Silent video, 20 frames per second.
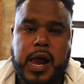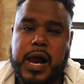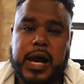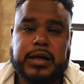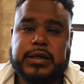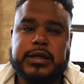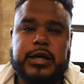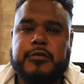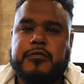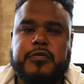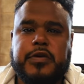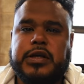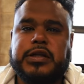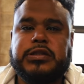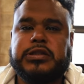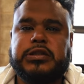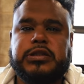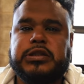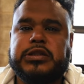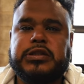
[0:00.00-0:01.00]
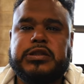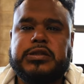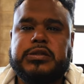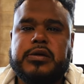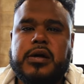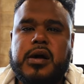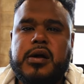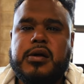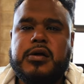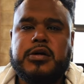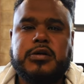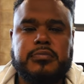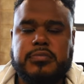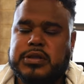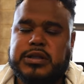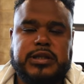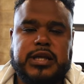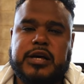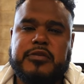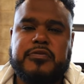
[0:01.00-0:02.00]
I can't finish this,
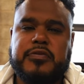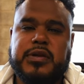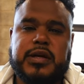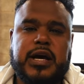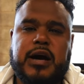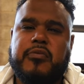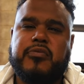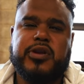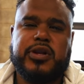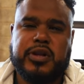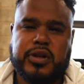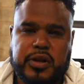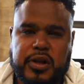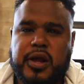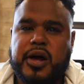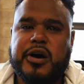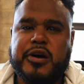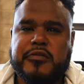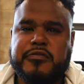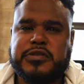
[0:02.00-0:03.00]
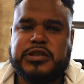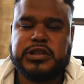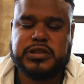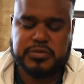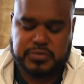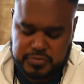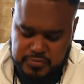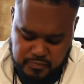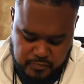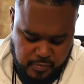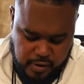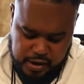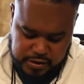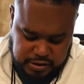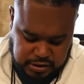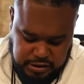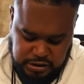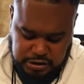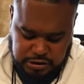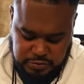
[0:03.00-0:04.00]
but definitely I would love to. My
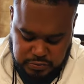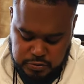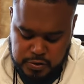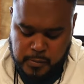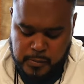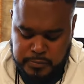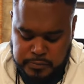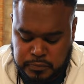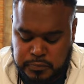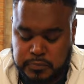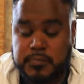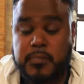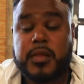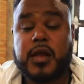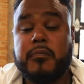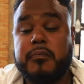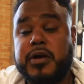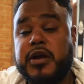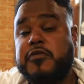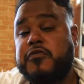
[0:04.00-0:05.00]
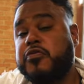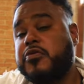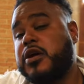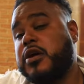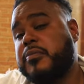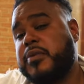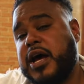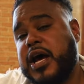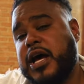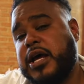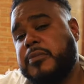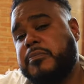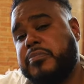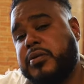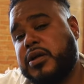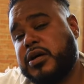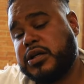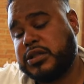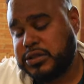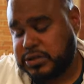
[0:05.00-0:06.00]
God. Beef rib, A
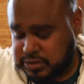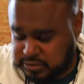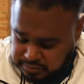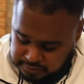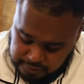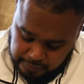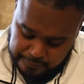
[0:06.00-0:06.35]
plus.